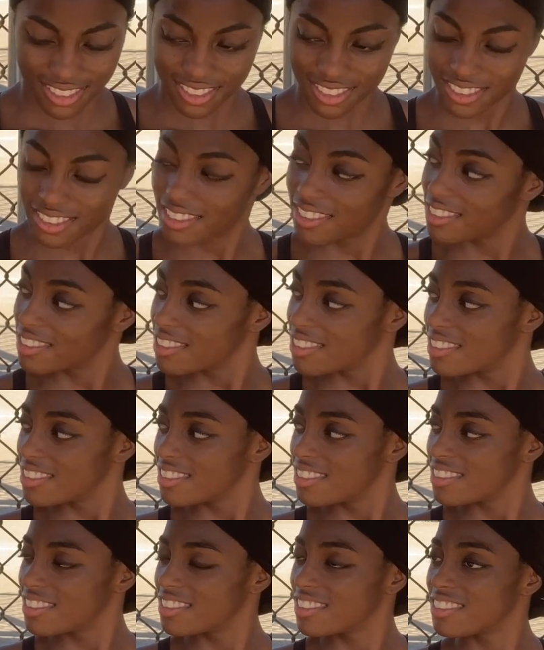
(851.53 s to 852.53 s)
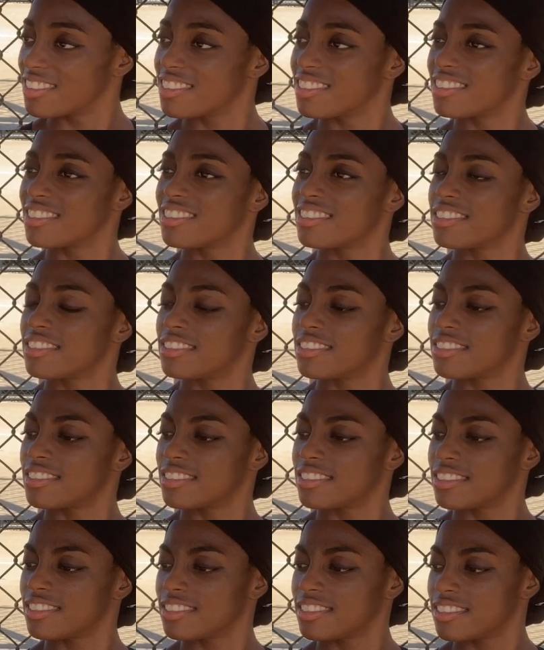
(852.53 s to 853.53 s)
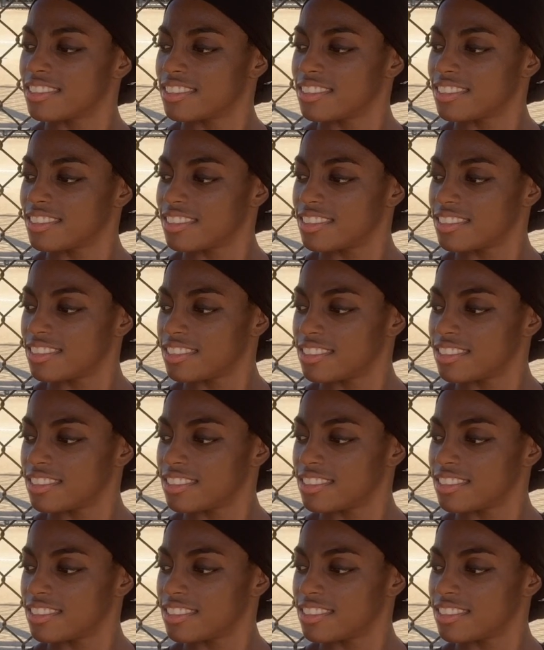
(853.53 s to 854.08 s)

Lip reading: This person isn't speaking.